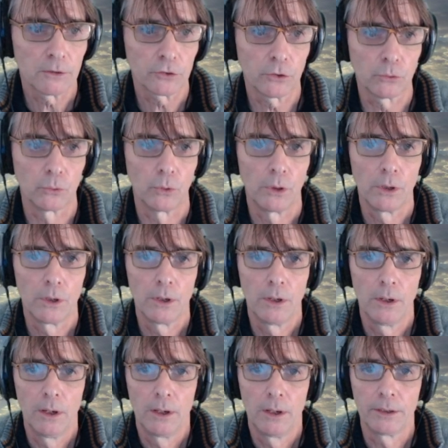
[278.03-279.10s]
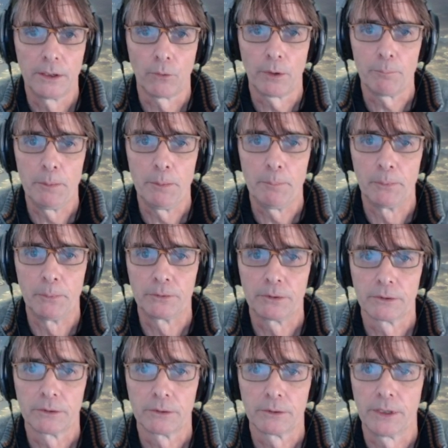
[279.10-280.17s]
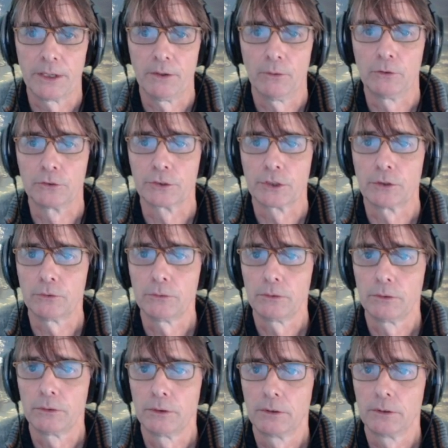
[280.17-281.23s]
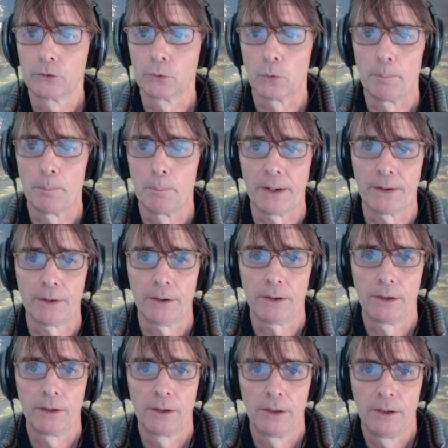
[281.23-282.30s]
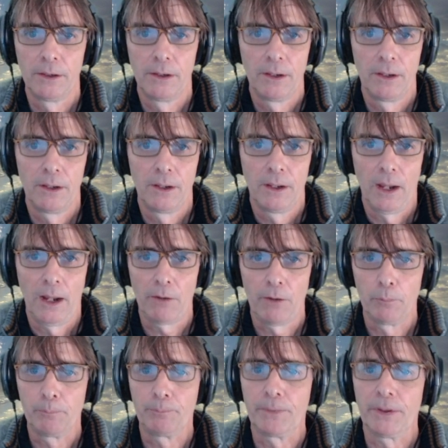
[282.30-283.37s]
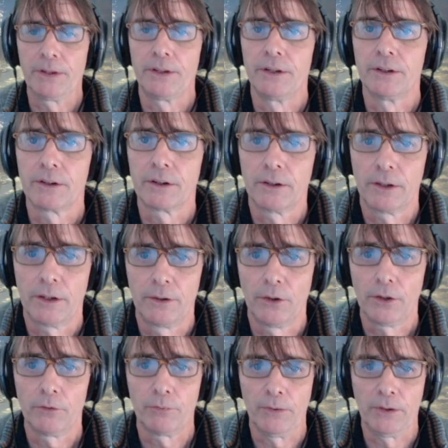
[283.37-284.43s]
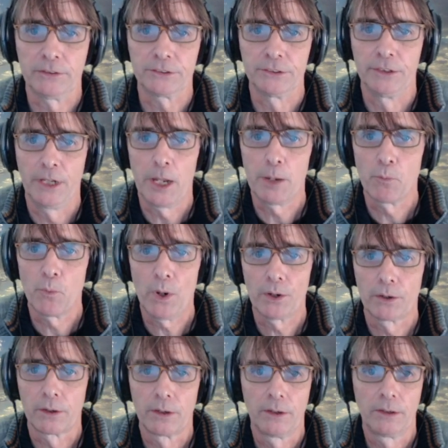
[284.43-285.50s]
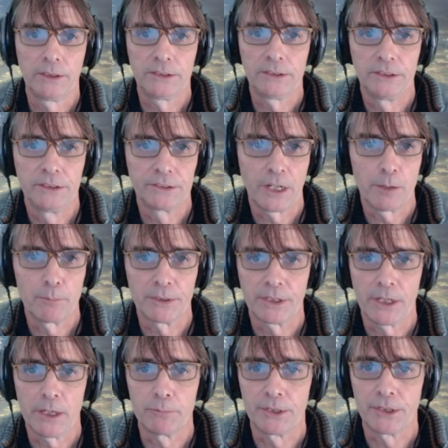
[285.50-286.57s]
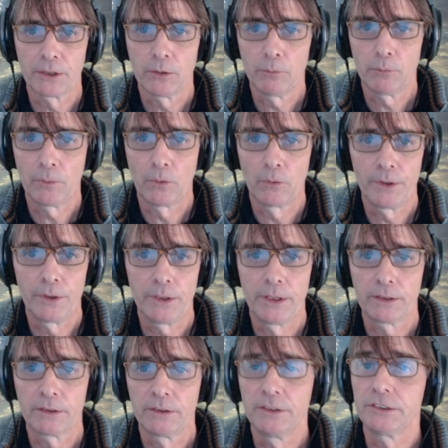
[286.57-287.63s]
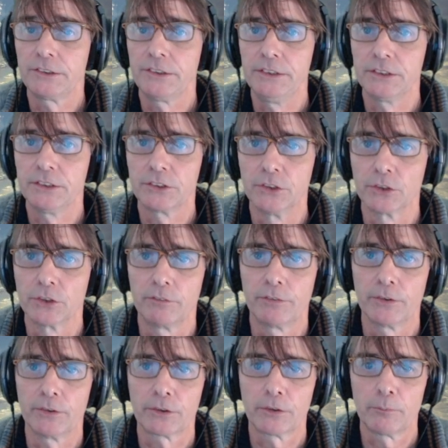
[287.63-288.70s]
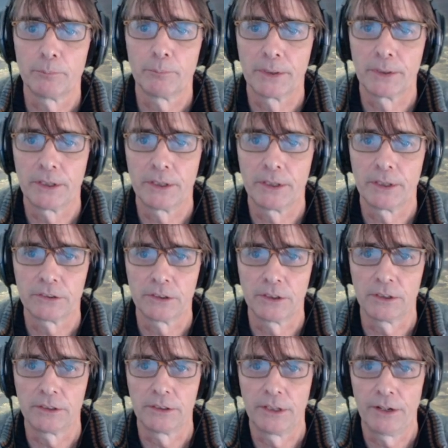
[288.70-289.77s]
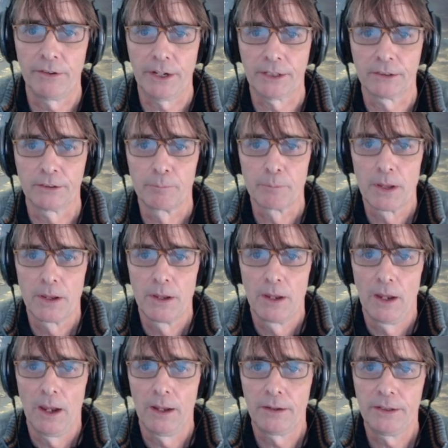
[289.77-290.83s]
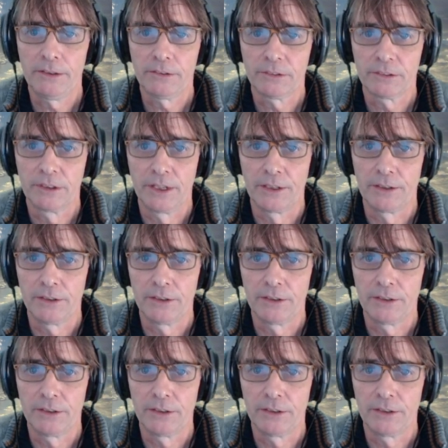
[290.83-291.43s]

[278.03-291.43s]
So now let me put then also, to compare, I will take here another function, m1. This is the same as m0, only that the c is not inverted, but it is direct. And this